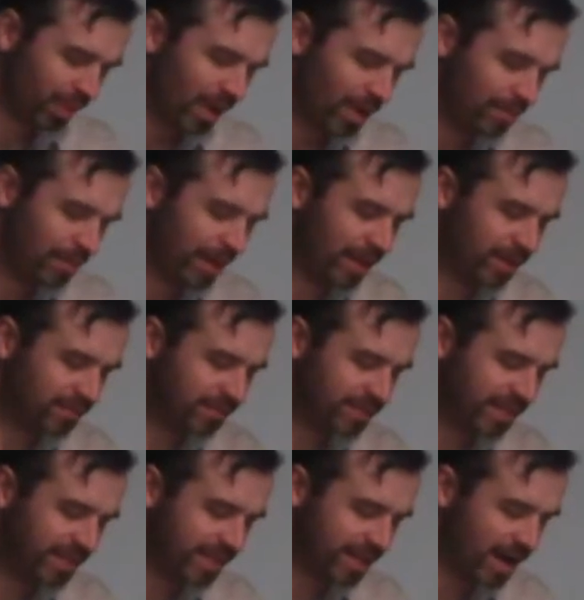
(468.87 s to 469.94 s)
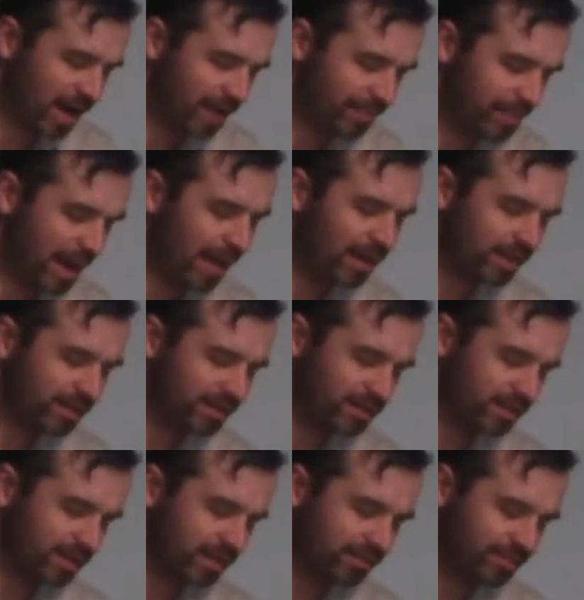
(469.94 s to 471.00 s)
And Balaam said to God, Balak the
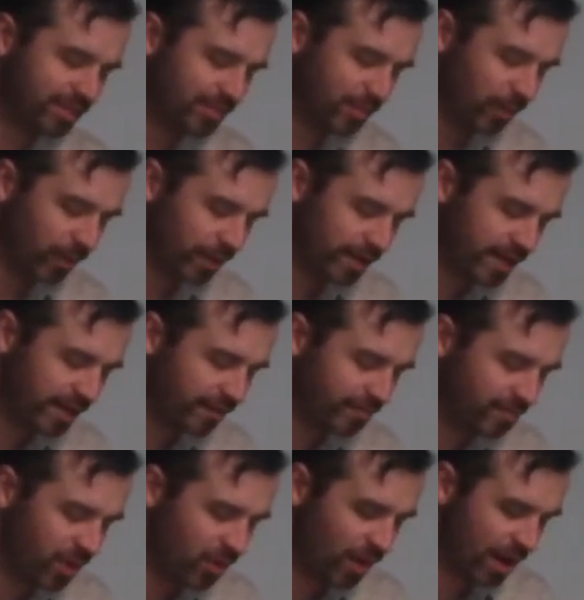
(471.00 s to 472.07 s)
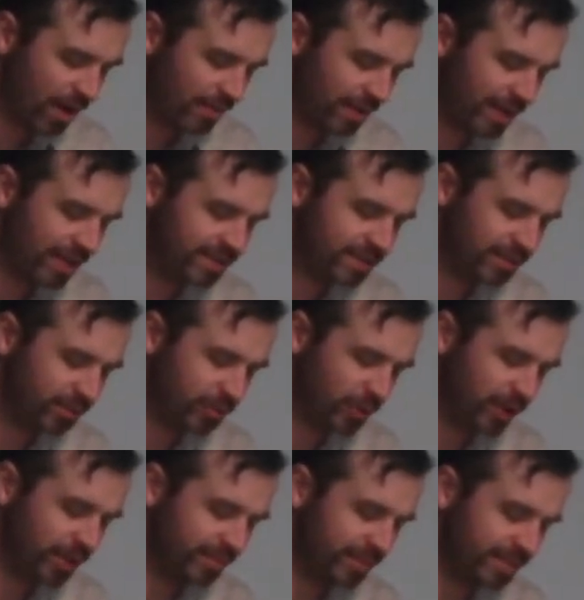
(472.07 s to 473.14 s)
son of Zippor, king of Moab, and he sent
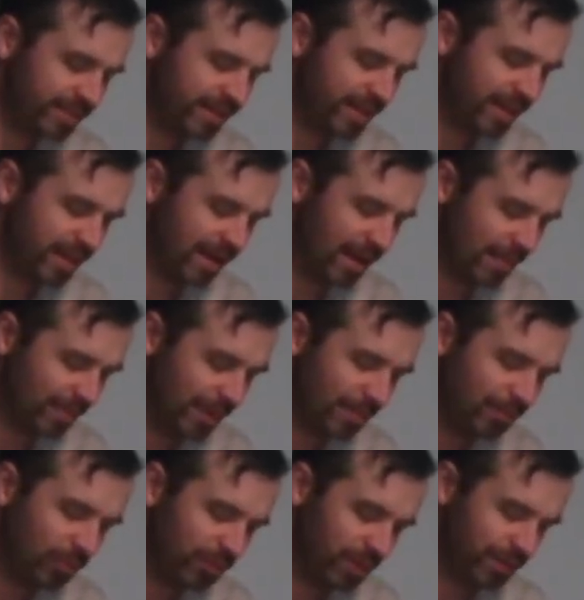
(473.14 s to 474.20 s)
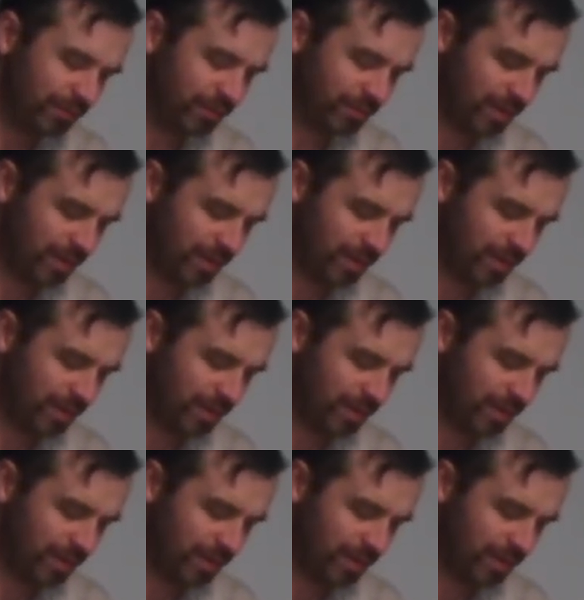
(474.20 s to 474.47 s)
word to me, saying, a people went